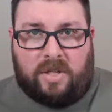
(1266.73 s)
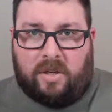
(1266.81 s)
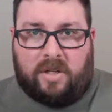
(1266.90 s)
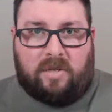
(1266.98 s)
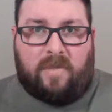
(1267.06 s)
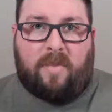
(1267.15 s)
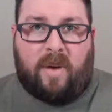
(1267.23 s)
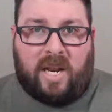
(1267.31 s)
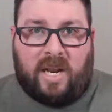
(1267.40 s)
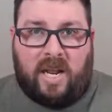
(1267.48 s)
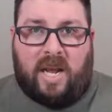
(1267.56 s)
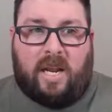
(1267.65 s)
This is my
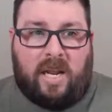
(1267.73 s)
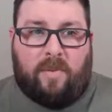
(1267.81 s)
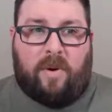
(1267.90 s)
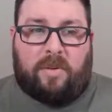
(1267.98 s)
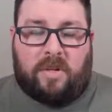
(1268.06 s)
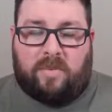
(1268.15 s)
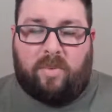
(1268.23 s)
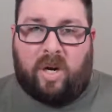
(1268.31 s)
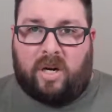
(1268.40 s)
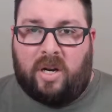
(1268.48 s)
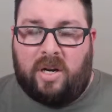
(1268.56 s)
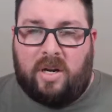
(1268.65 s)
buddy Nick. He wrote this
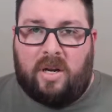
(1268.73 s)
book,